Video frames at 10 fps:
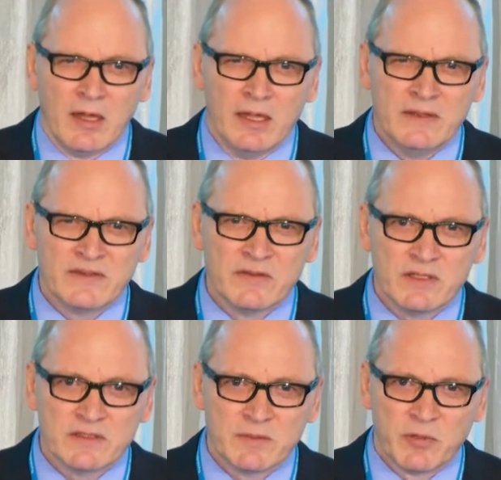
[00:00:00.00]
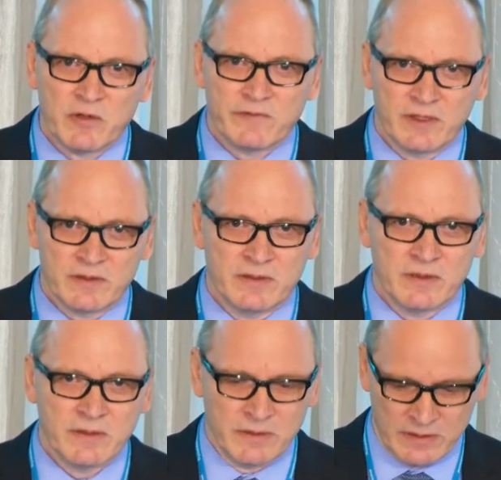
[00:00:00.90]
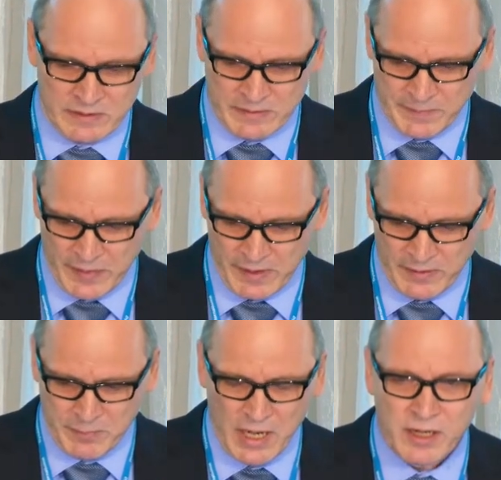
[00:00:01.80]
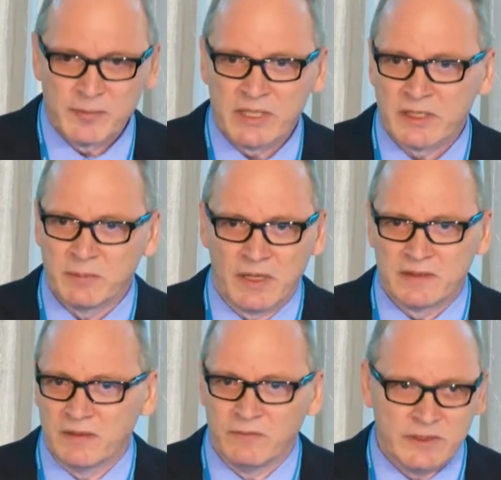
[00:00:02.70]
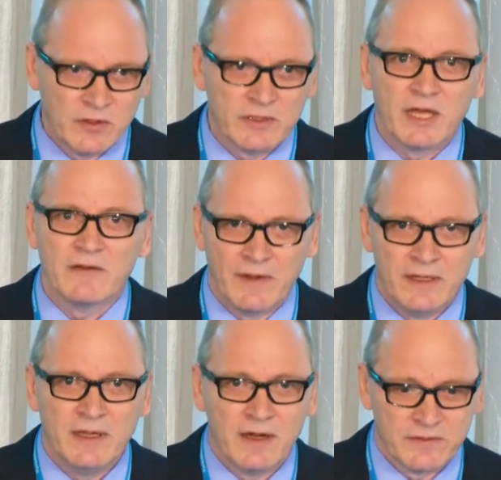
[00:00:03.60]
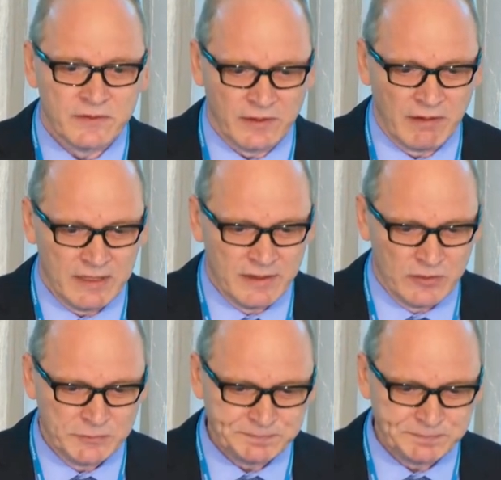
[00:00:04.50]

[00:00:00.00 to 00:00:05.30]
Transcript: It's not the perfect parameter, but we don't have any others right now.